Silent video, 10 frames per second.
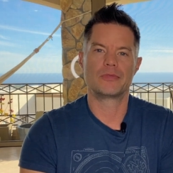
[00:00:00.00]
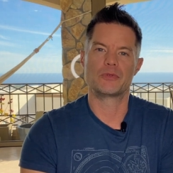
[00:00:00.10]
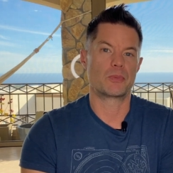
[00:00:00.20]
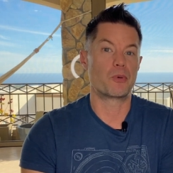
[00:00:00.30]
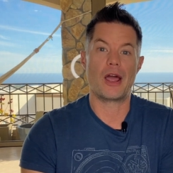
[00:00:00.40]
it
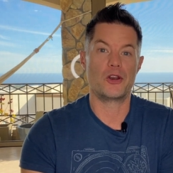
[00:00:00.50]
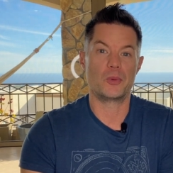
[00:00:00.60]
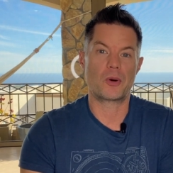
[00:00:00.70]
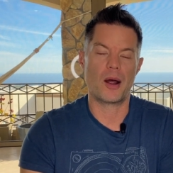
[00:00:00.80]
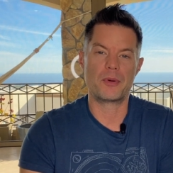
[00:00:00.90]
was a brand new
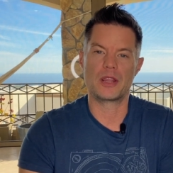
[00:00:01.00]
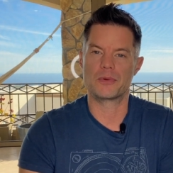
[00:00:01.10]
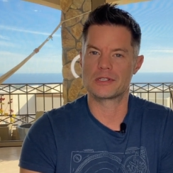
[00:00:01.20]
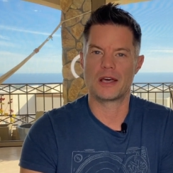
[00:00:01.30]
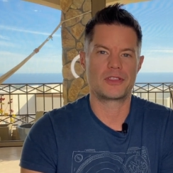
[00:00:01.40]
property. There
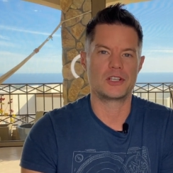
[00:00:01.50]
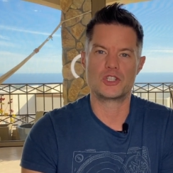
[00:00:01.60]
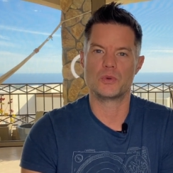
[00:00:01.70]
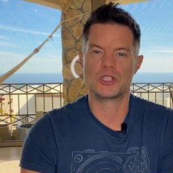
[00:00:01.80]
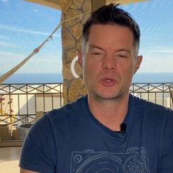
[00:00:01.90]
was nothing
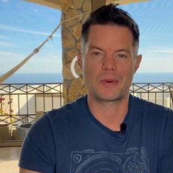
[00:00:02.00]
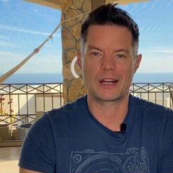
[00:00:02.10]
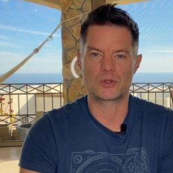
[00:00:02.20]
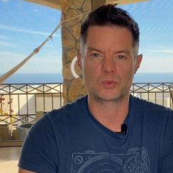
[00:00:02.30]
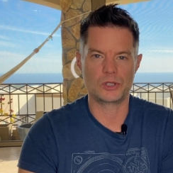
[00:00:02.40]
to
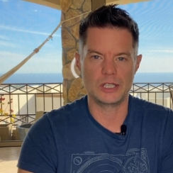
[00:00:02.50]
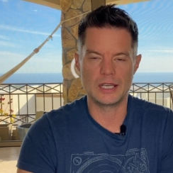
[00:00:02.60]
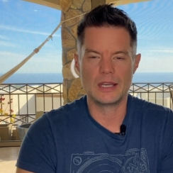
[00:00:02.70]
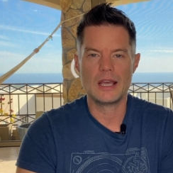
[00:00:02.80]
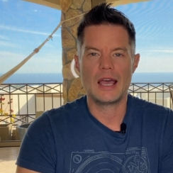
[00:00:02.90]
inspect really.